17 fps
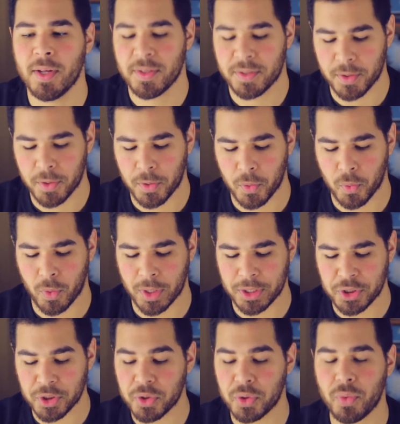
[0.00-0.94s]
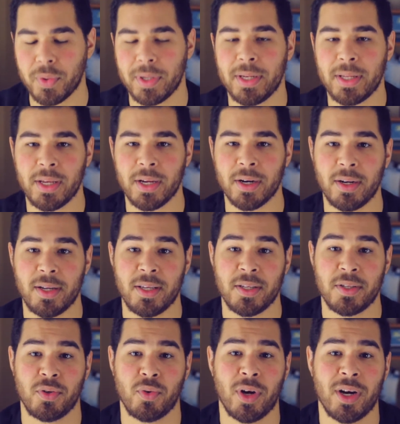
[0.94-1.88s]
So what you're doing here
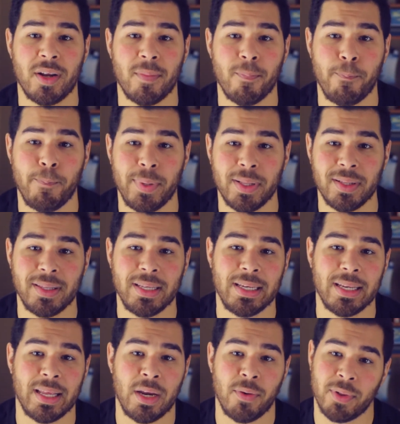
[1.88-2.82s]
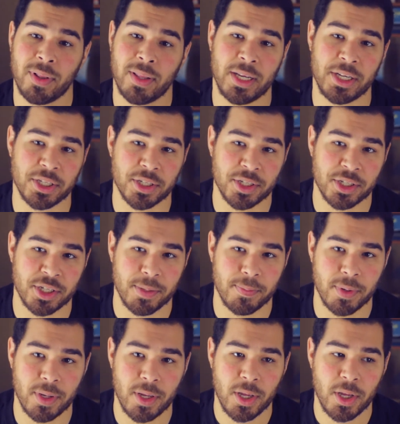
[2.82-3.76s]
is you are building a
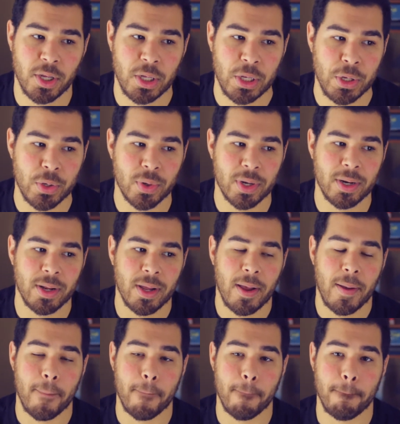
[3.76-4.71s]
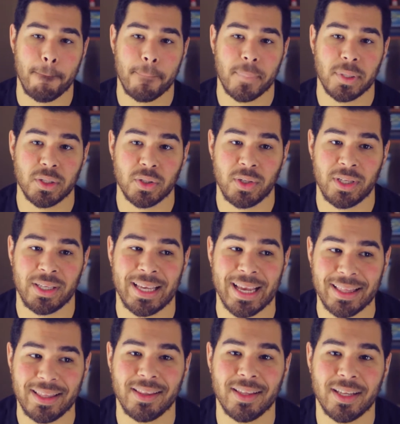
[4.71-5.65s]
relationship. You are
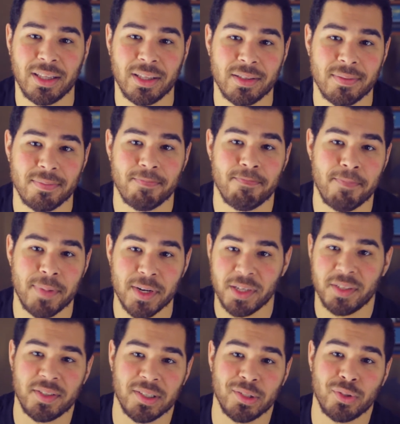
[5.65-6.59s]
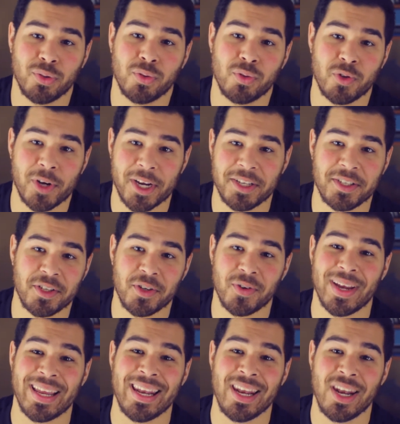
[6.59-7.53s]
getting that person to trust
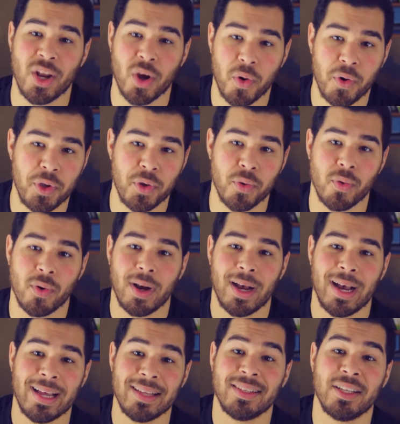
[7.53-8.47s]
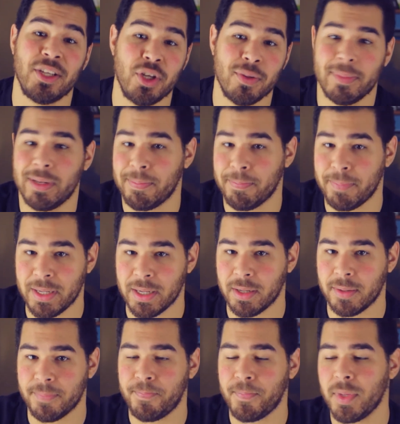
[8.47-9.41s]
you and know you as a human being.